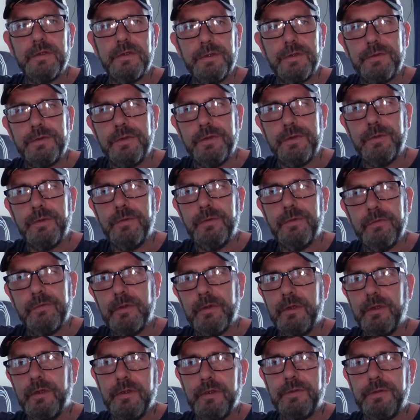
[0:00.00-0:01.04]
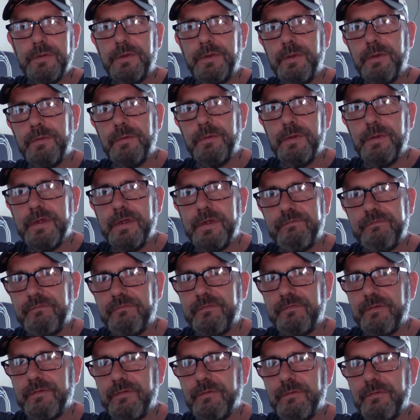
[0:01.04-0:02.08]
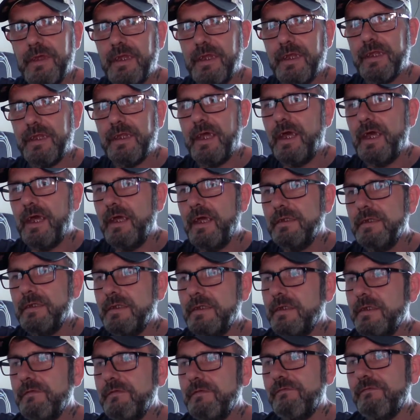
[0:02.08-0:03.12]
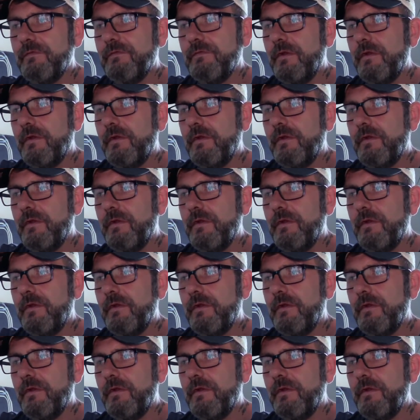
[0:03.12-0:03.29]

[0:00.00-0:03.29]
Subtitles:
do this and do that. Nah, it's not a